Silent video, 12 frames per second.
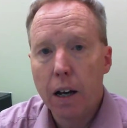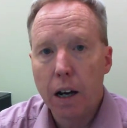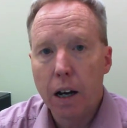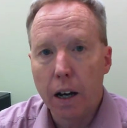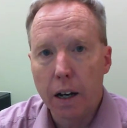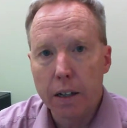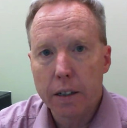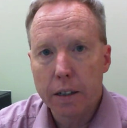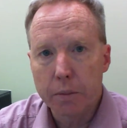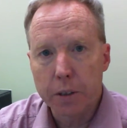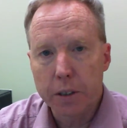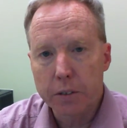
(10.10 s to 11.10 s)
Hi,
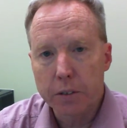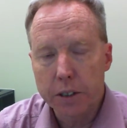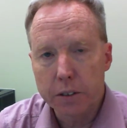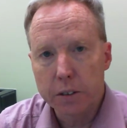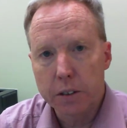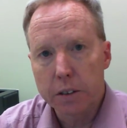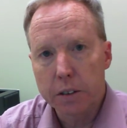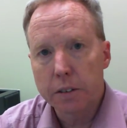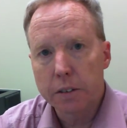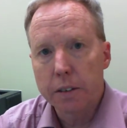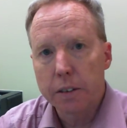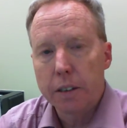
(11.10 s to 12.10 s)
I'm Dr. Ian
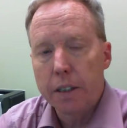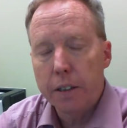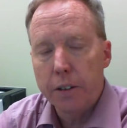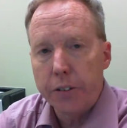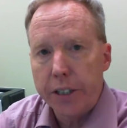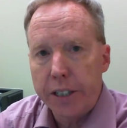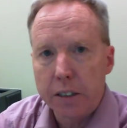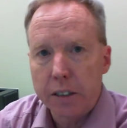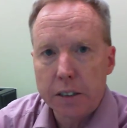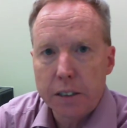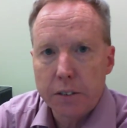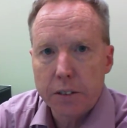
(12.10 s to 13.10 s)
Johnston, continuing our
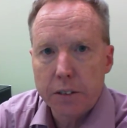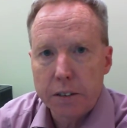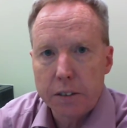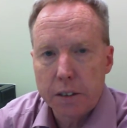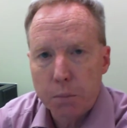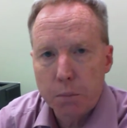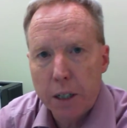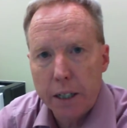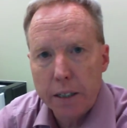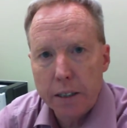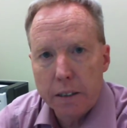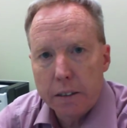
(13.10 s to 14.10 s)
series on
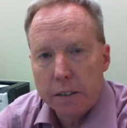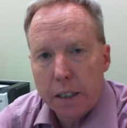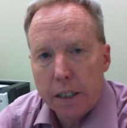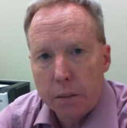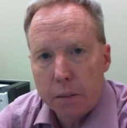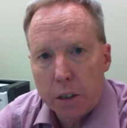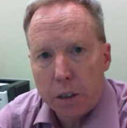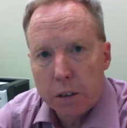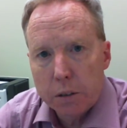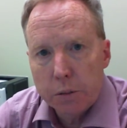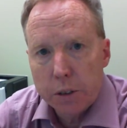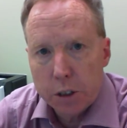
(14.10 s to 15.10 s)
playing in the
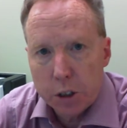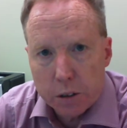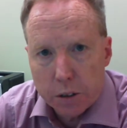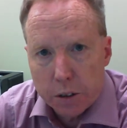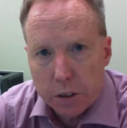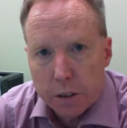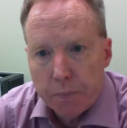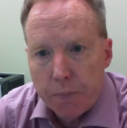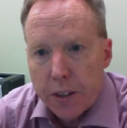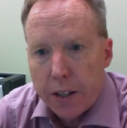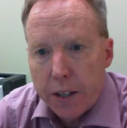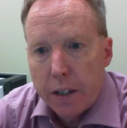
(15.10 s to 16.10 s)
sandbox with Cerner.
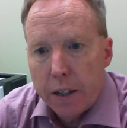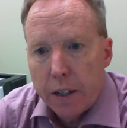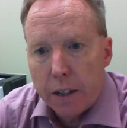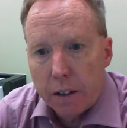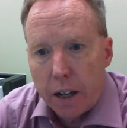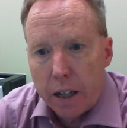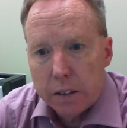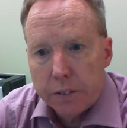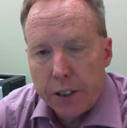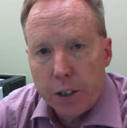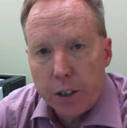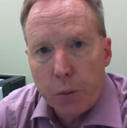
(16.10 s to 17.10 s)
In our last
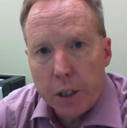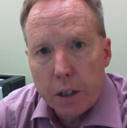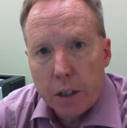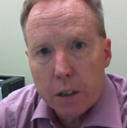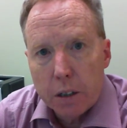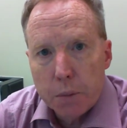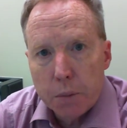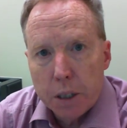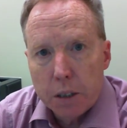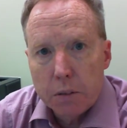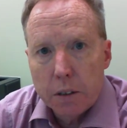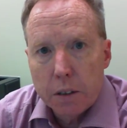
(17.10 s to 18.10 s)
video we talked
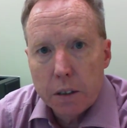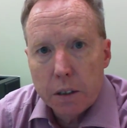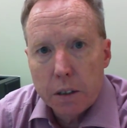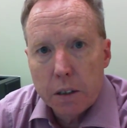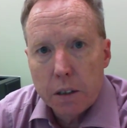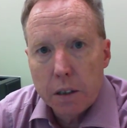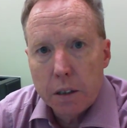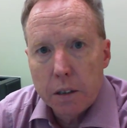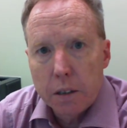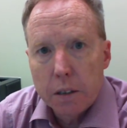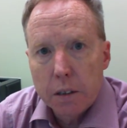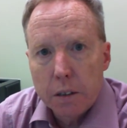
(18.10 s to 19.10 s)
about
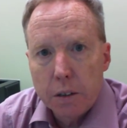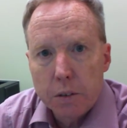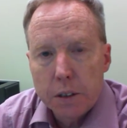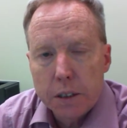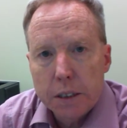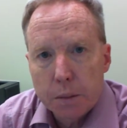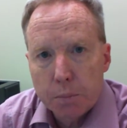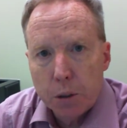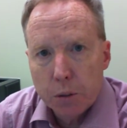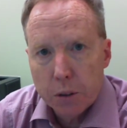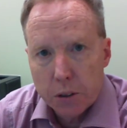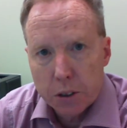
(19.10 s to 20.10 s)
using
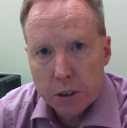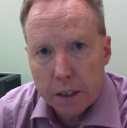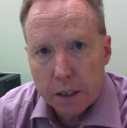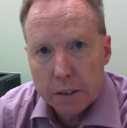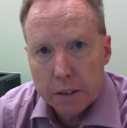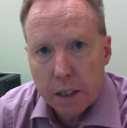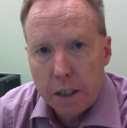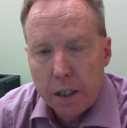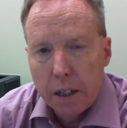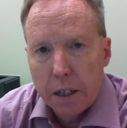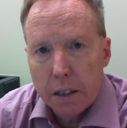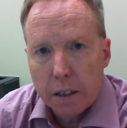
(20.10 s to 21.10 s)
simple order sets.
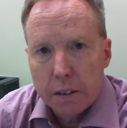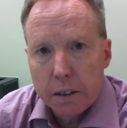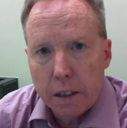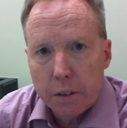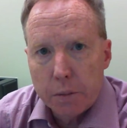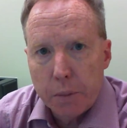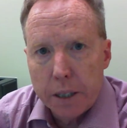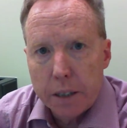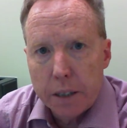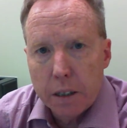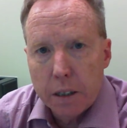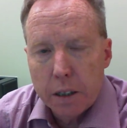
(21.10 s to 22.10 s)
I thought that I would
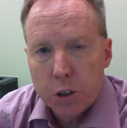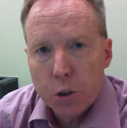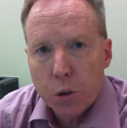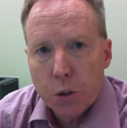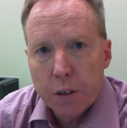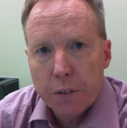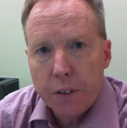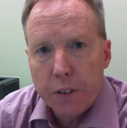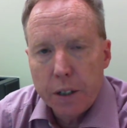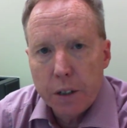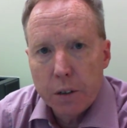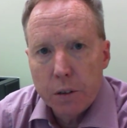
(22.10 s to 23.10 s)
make a short
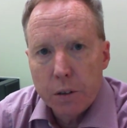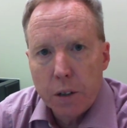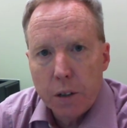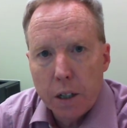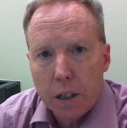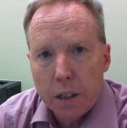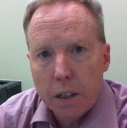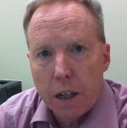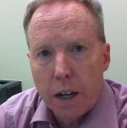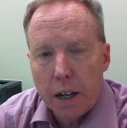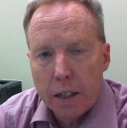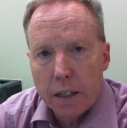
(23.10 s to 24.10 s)
video
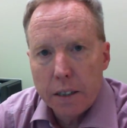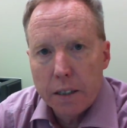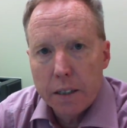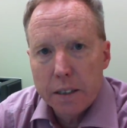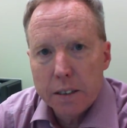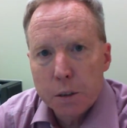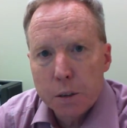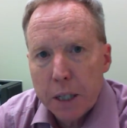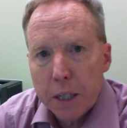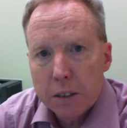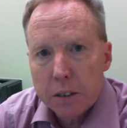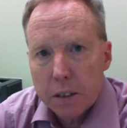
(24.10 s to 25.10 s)
highlighting a
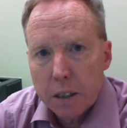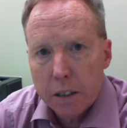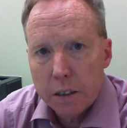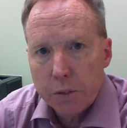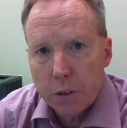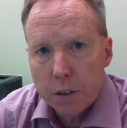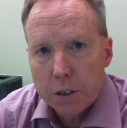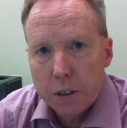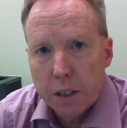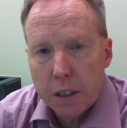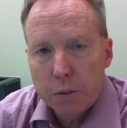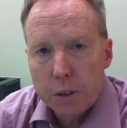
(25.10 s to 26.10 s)
special kind of order
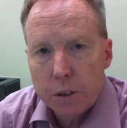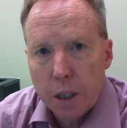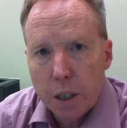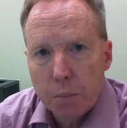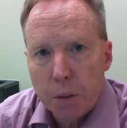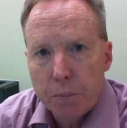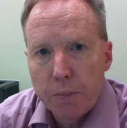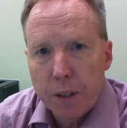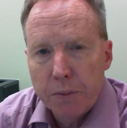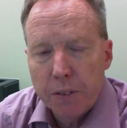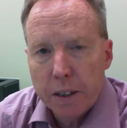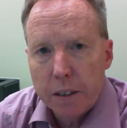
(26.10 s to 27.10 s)
set which come up
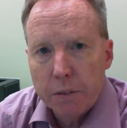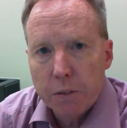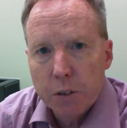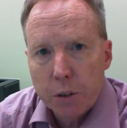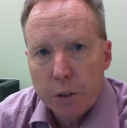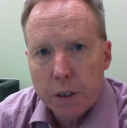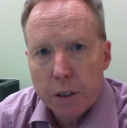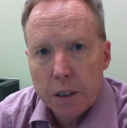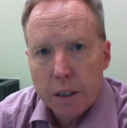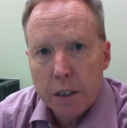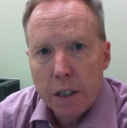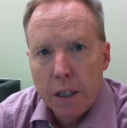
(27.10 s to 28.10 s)
fairly
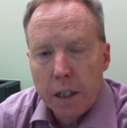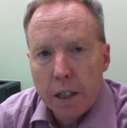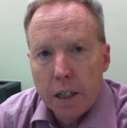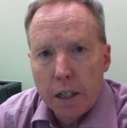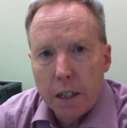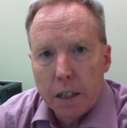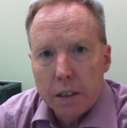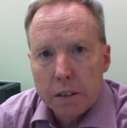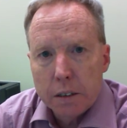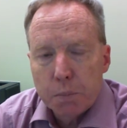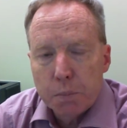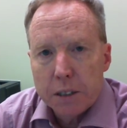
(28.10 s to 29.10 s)
frequently,
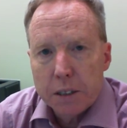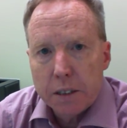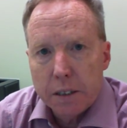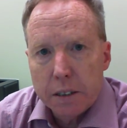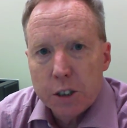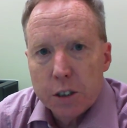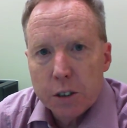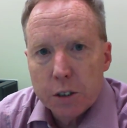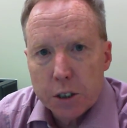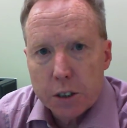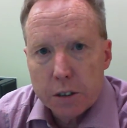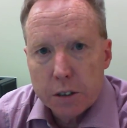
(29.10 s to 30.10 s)
especially in the
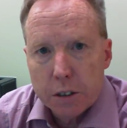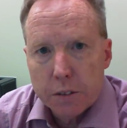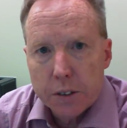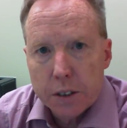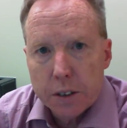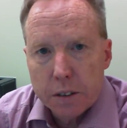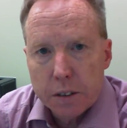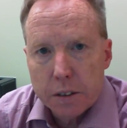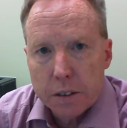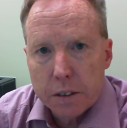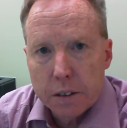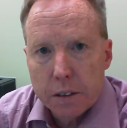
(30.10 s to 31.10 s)
surgical
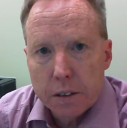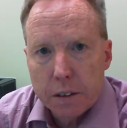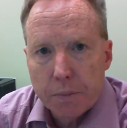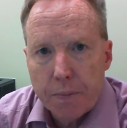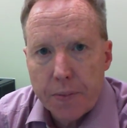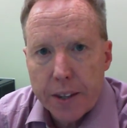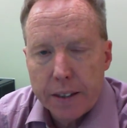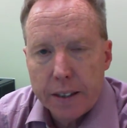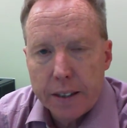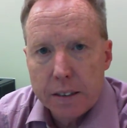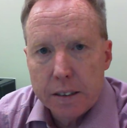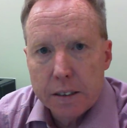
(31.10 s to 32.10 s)
services.
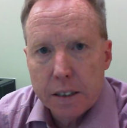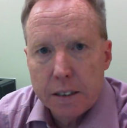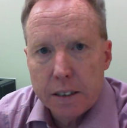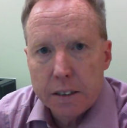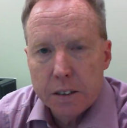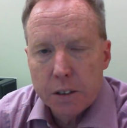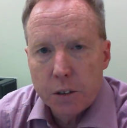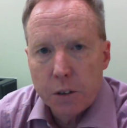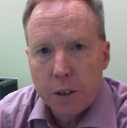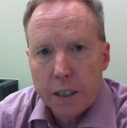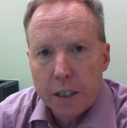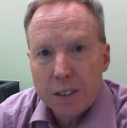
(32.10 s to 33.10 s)
These are
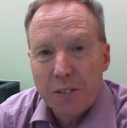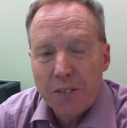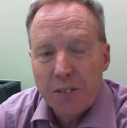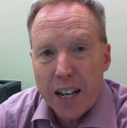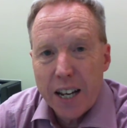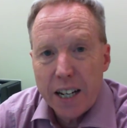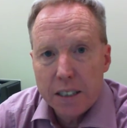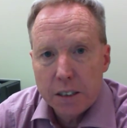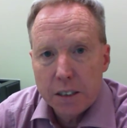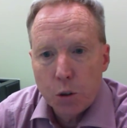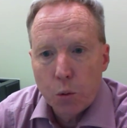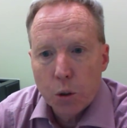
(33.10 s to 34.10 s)
known as
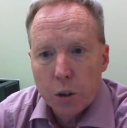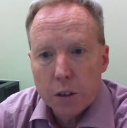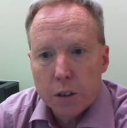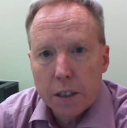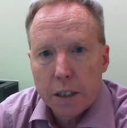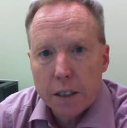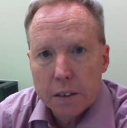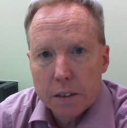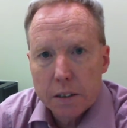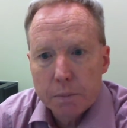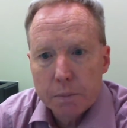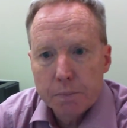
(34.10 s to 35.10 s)
phased order sets.